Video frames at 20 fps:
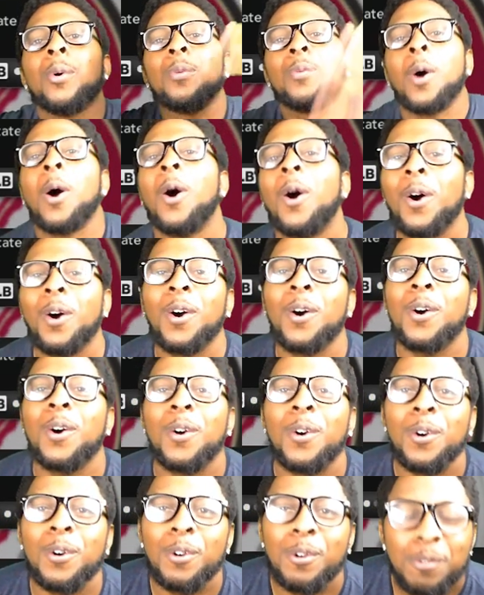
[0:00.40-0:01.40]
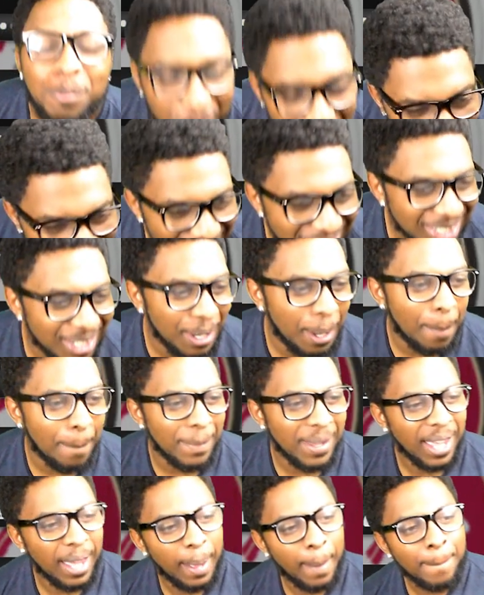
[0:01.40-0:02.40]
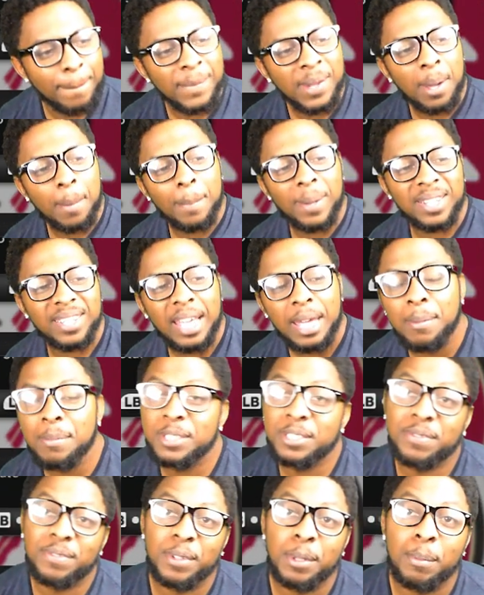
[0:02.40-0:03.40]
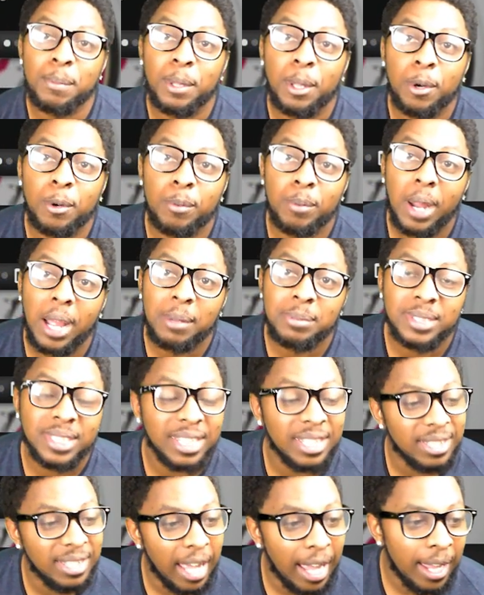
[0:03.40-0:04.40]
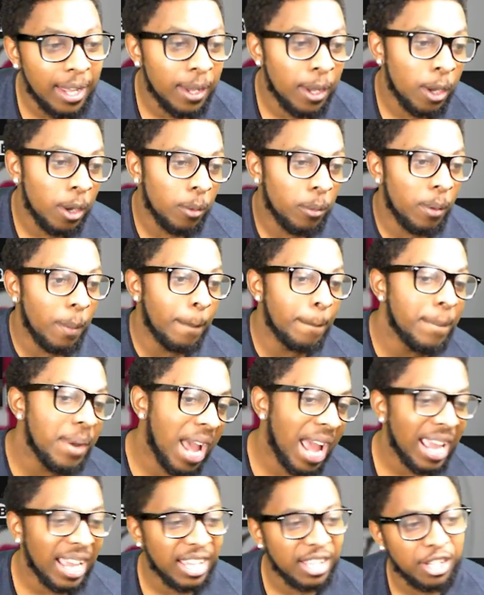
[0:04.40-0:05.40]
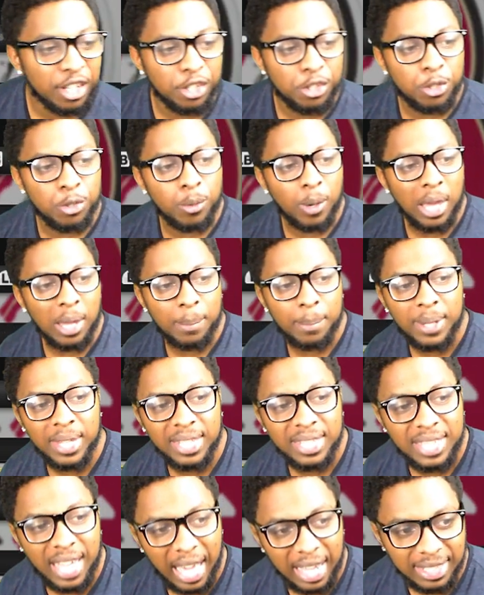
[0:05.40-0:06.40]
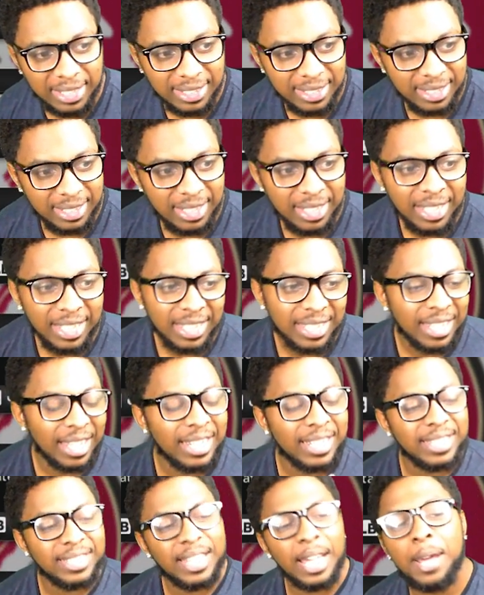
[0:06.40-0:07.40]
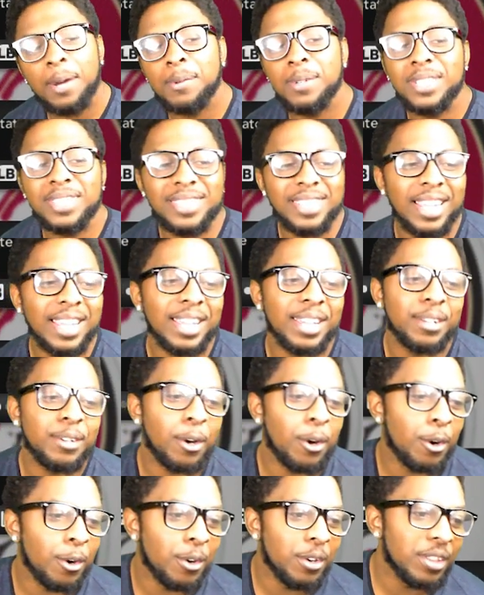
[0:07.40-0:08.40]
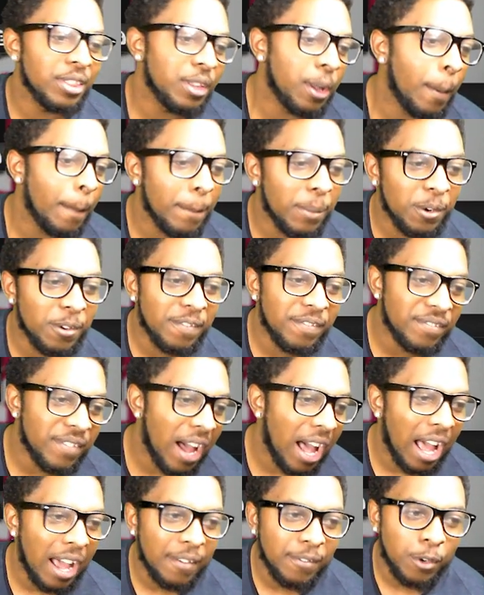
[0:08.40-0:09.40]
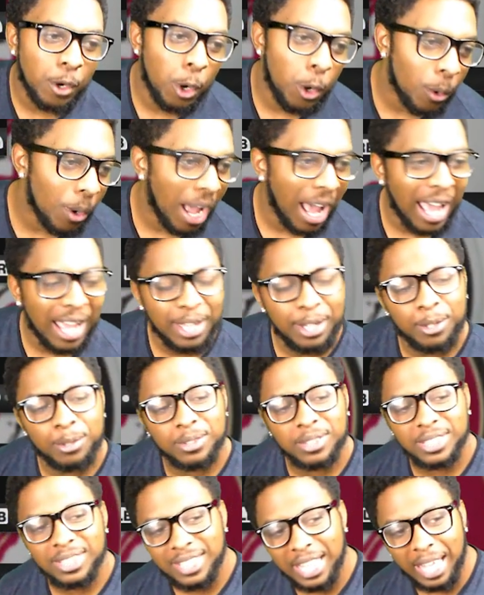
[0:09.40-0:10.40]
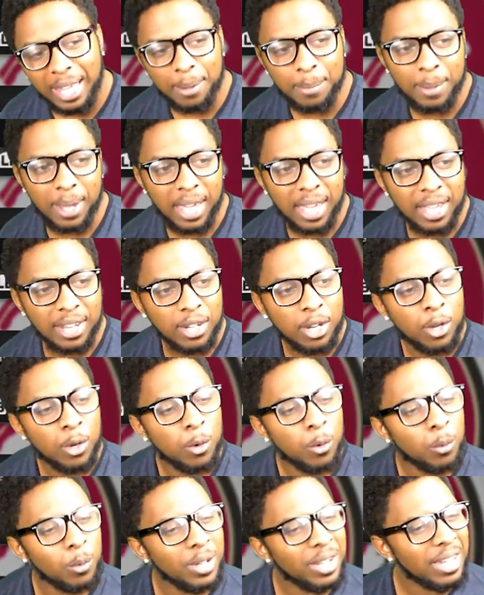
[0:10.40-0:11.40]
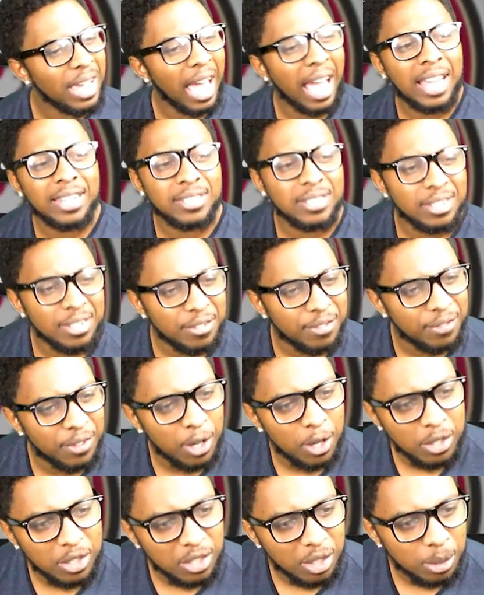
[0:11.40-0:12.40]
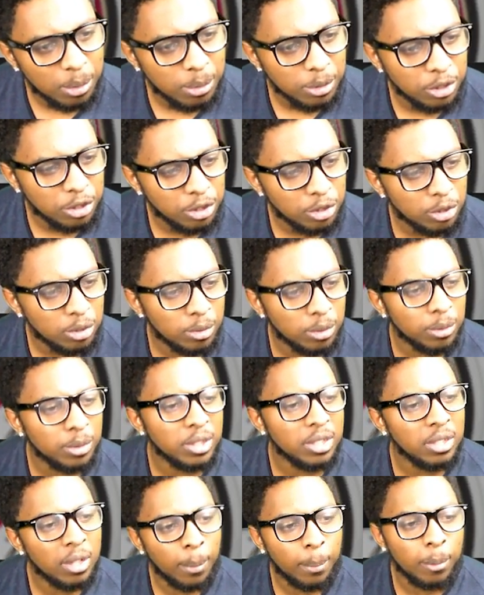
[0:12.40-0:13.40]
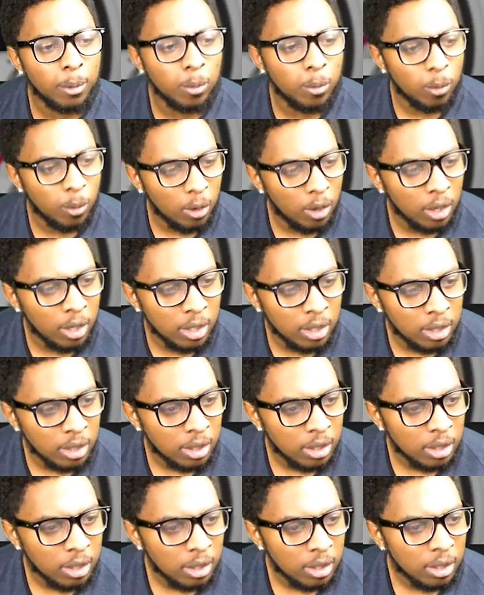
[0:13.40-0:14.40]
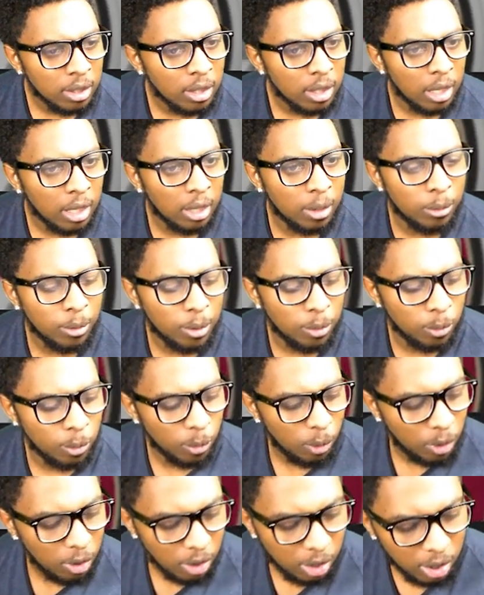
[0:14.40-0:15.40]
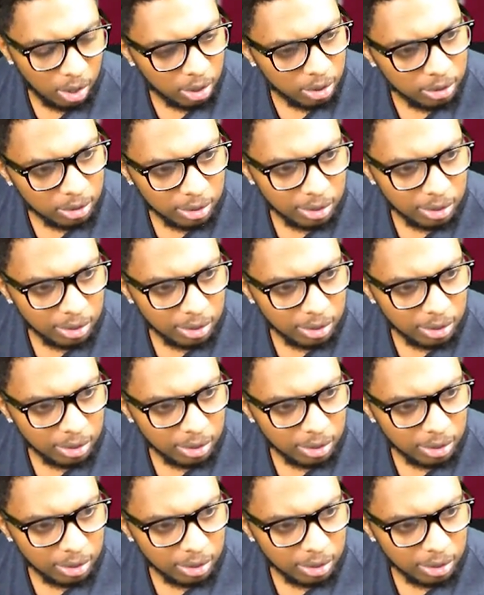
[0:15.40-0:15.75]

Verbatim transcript: Whoa, what's good, man? My name is FlemLo Raps, and today we're back in the UAB Dynasty. Now, today we're taking on number five Ohio State, man. We actually fell to number two. We were number one and we won.